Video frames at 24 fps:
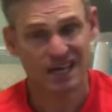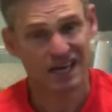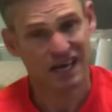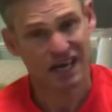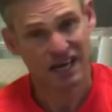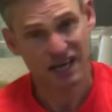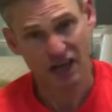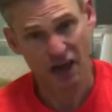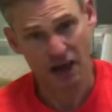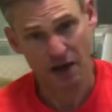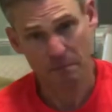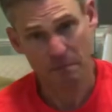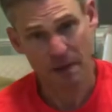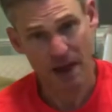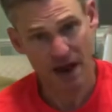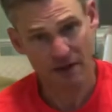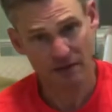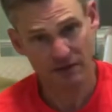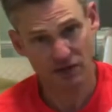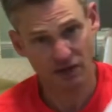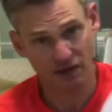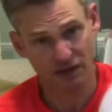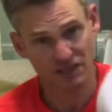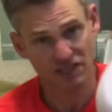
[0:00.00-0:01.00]
you know, a pair of
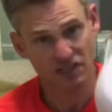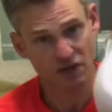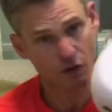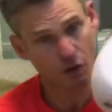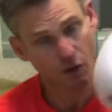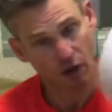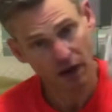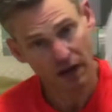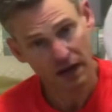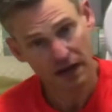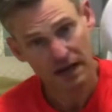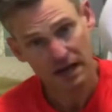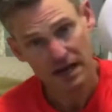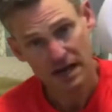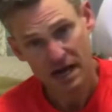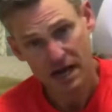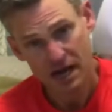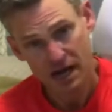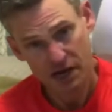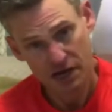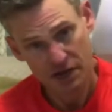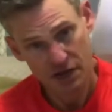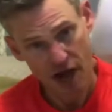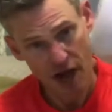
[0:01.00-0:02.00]
dice or,
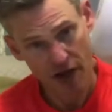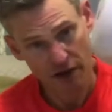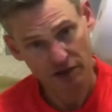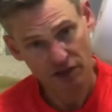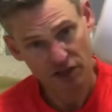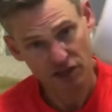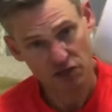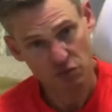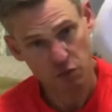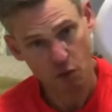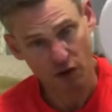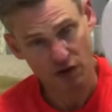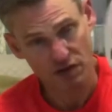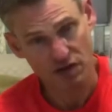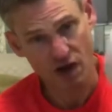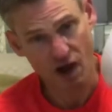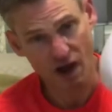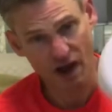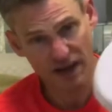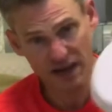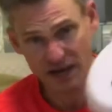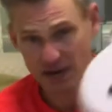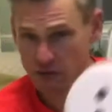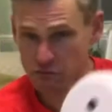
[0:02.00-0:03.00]
you know, just one
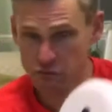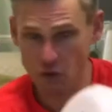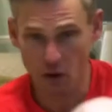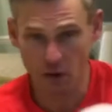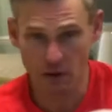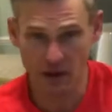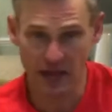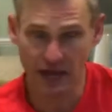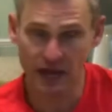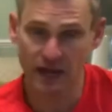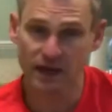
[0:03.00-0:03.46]
die, roll it,